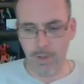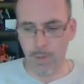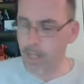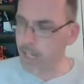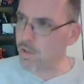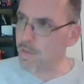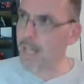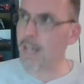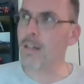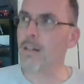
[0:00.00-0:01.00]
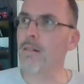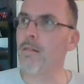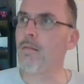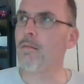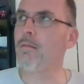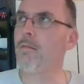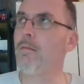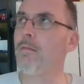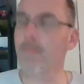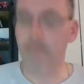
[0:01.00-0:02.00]
You playing trivia? Yeah,
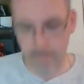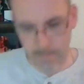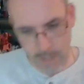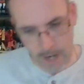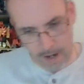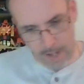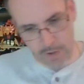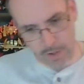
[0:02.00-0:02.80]
sure. All right,